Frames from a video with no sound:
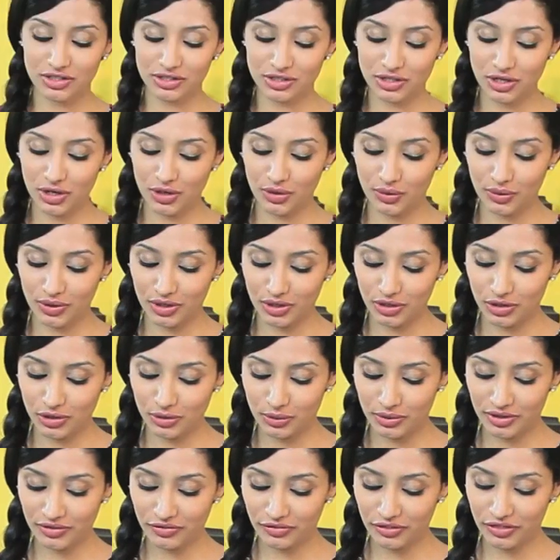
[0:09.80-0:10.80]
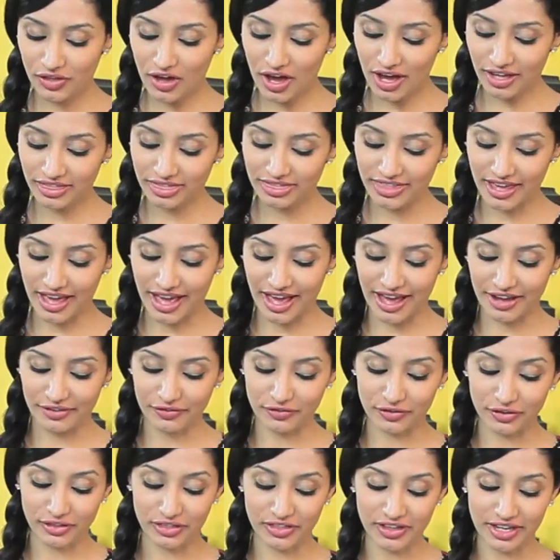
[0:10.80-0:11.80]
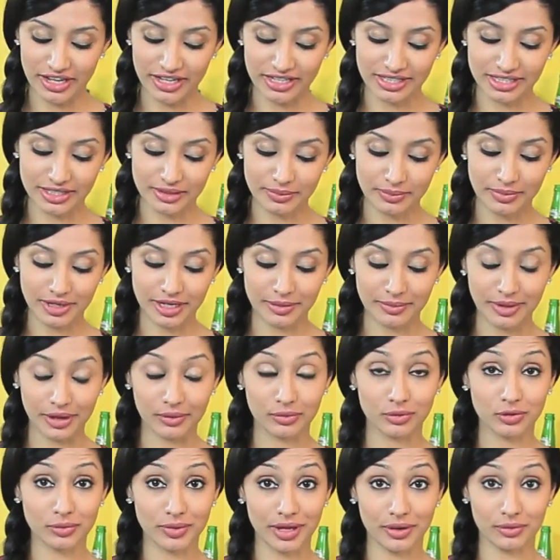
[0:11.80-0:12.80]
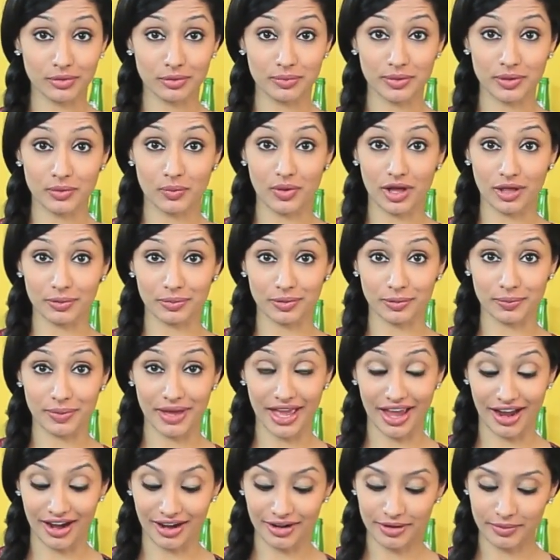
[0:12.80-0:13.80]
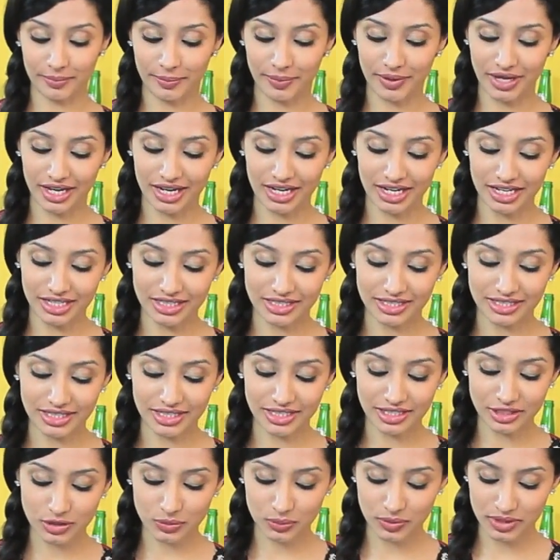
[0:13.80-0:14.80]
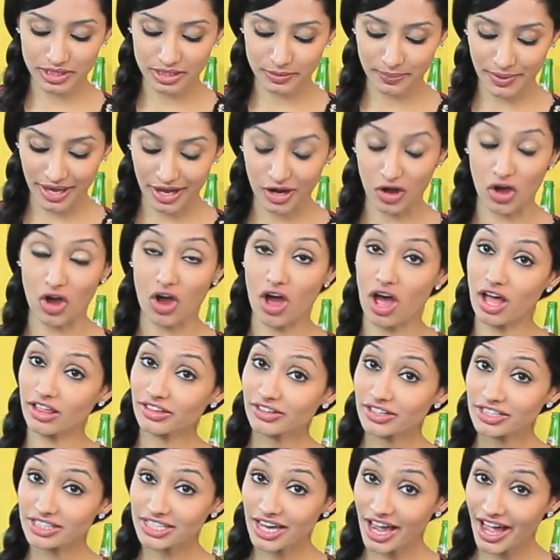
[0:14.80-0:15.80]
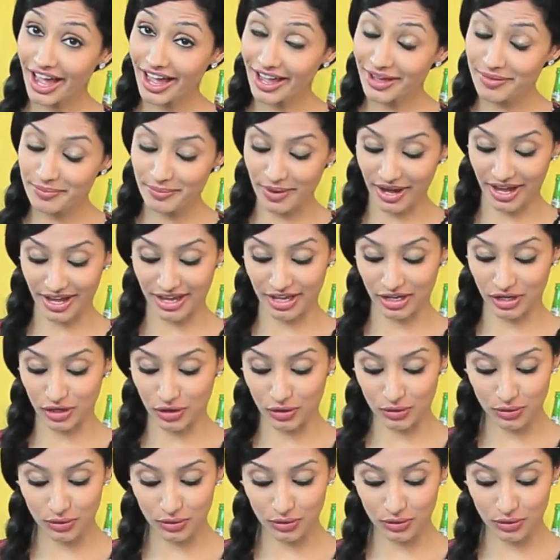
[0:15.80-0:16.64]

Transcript: So you would have thought that for this, me and my roommate would be well prepared. And since we spent all our time buying